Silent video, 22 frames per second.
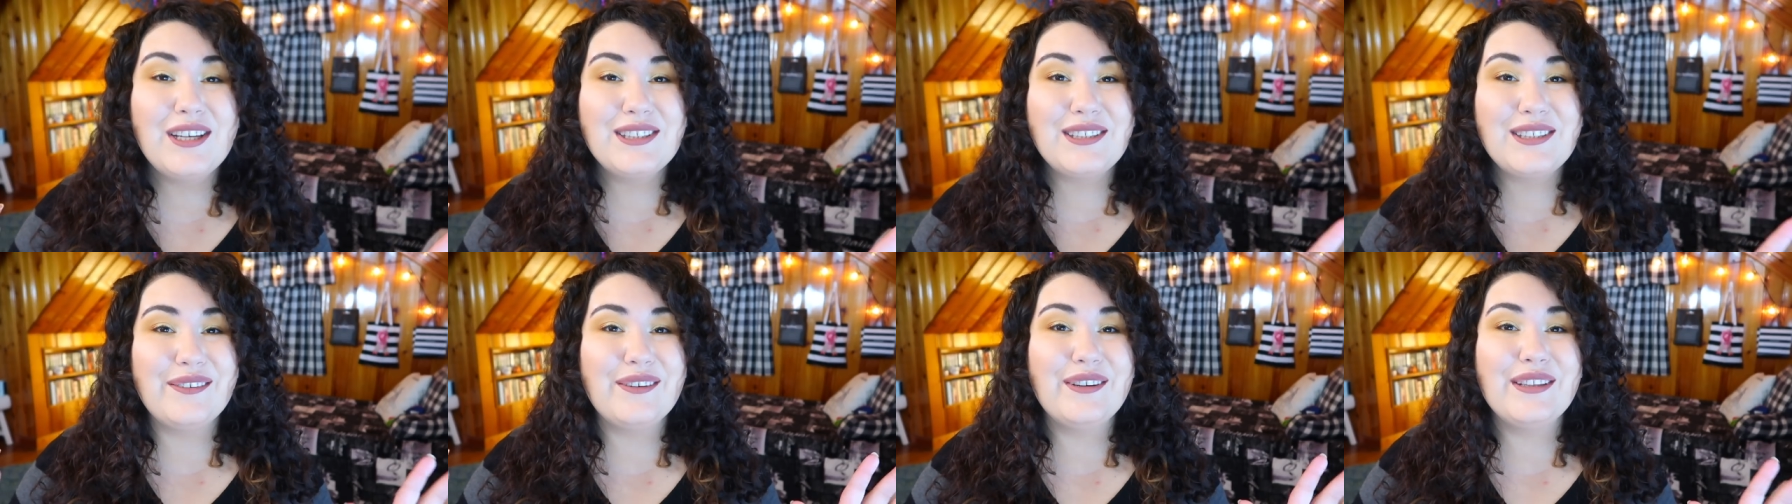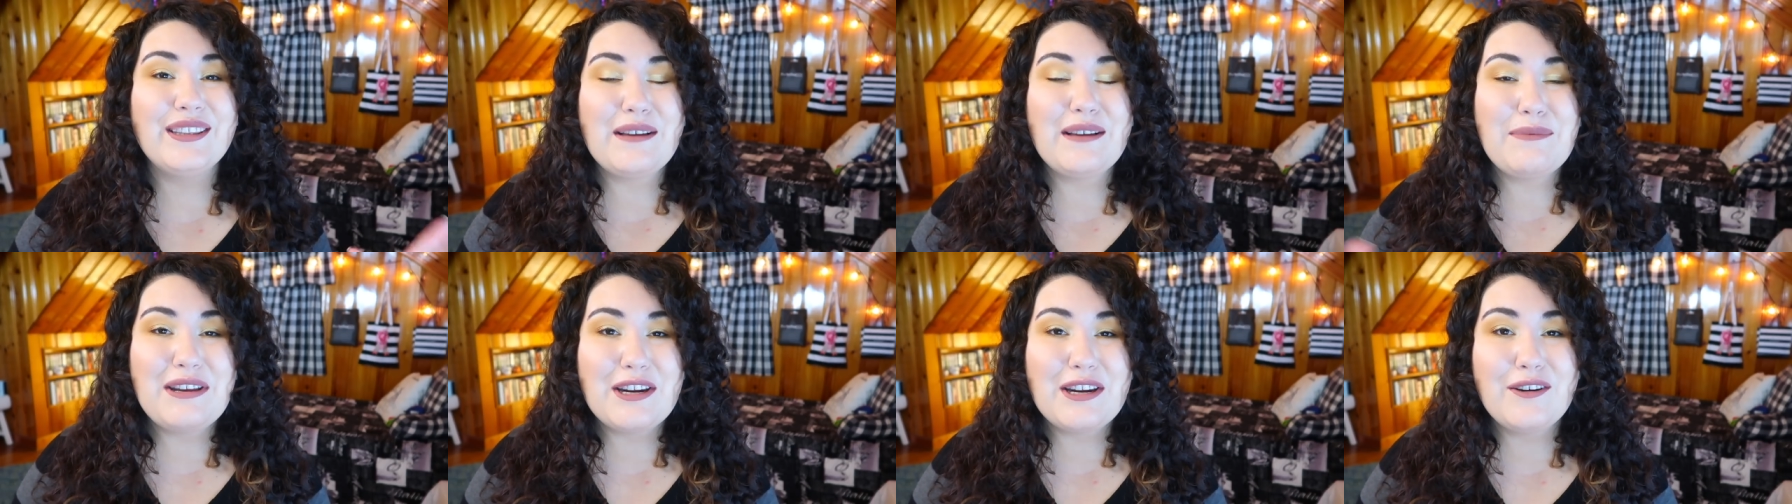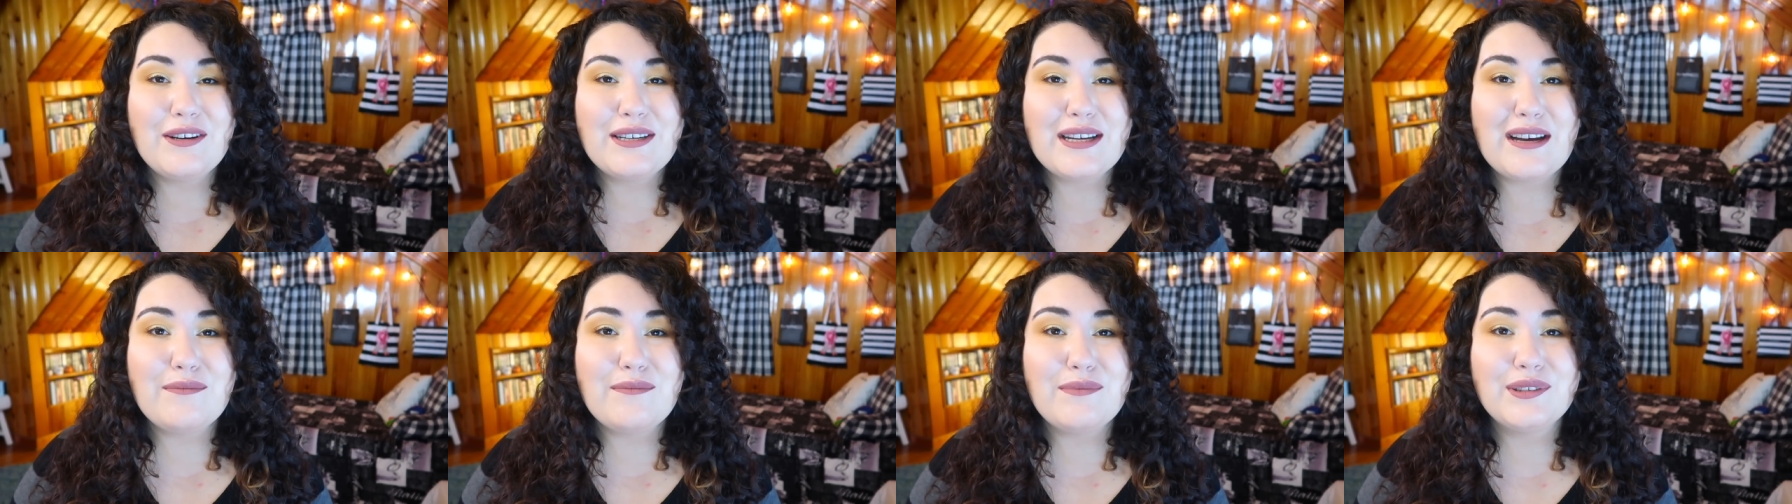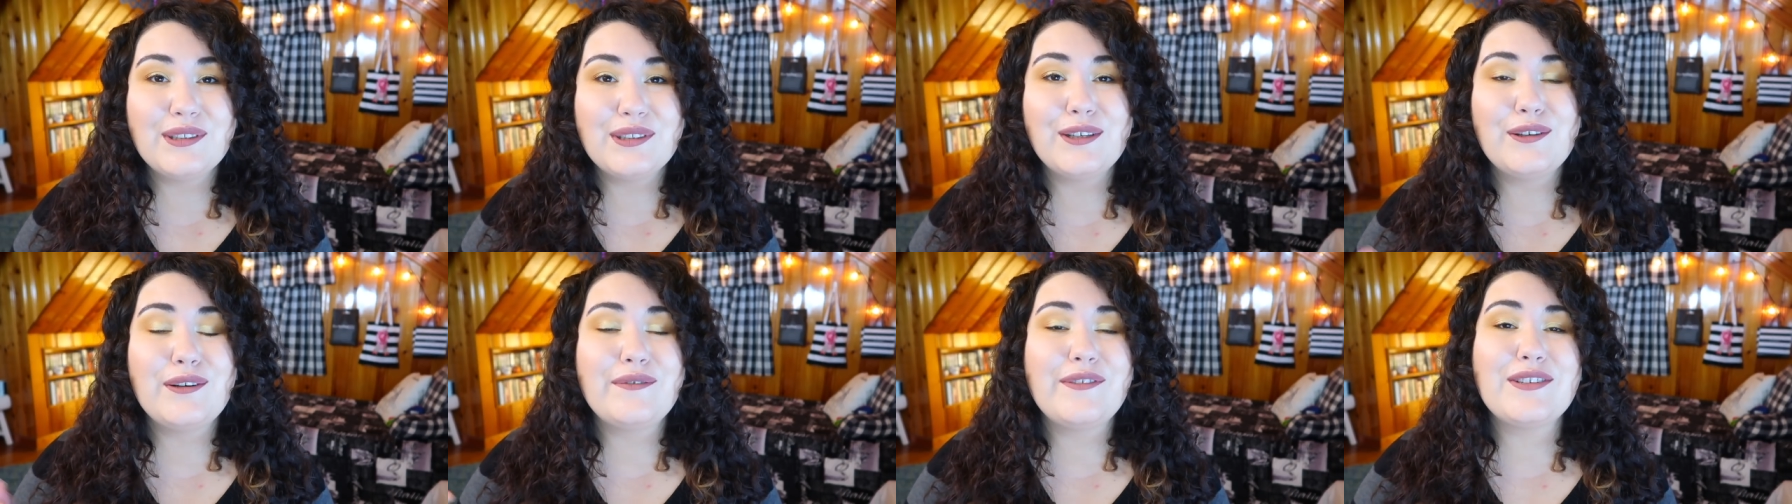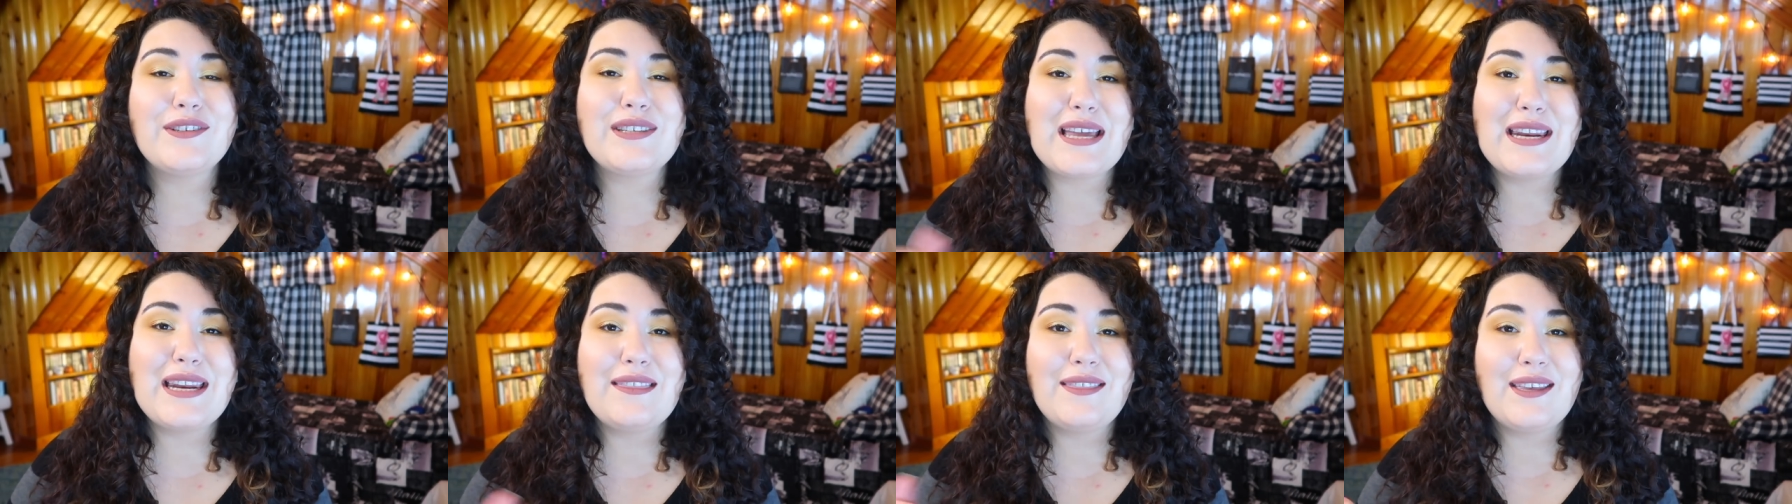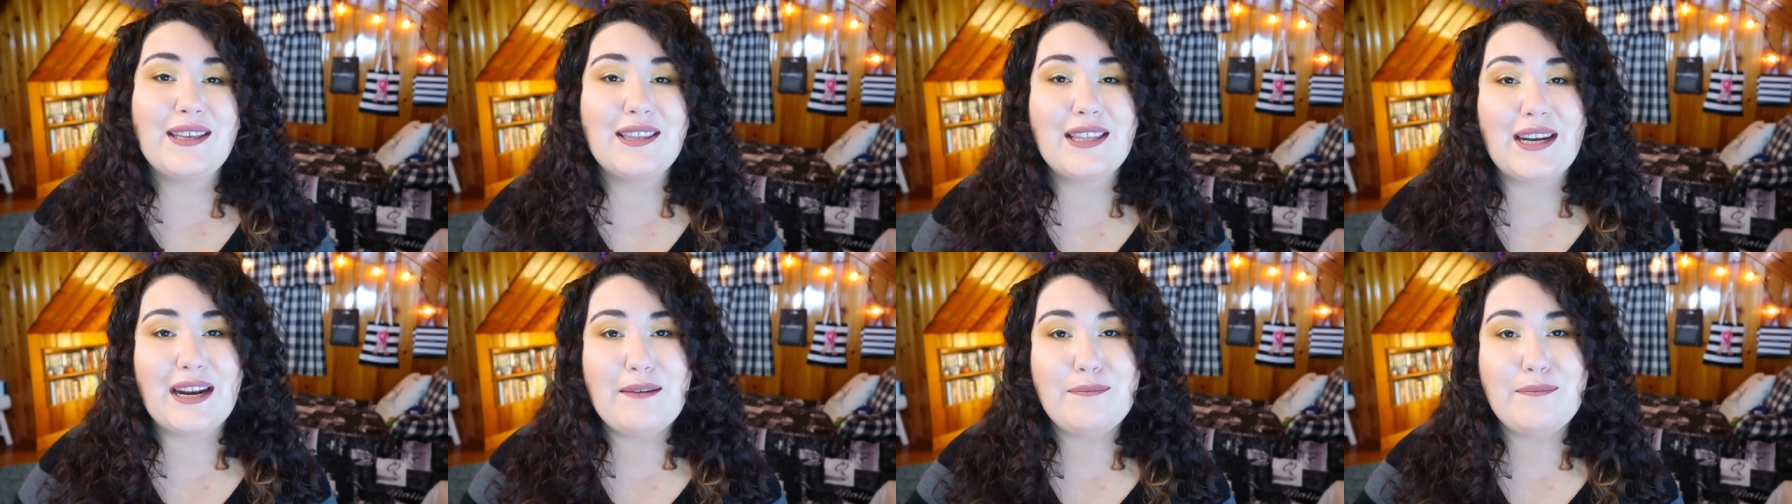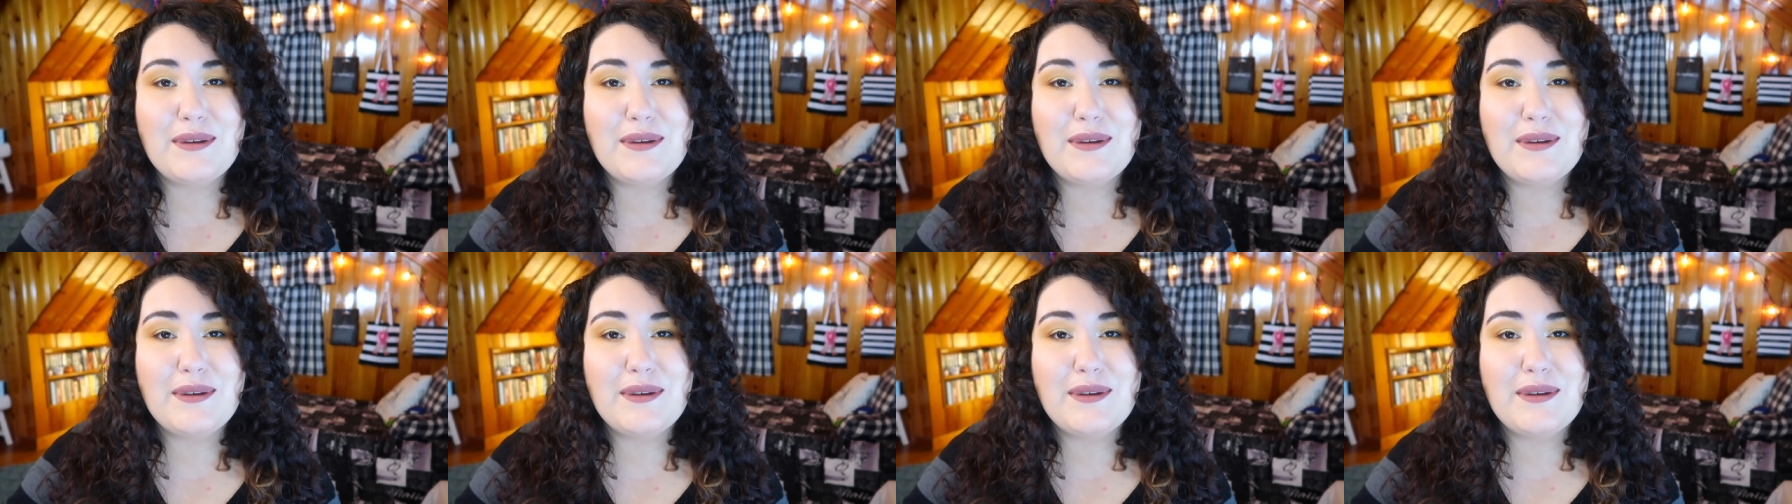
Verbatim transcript: So let me know down below if there's anything that I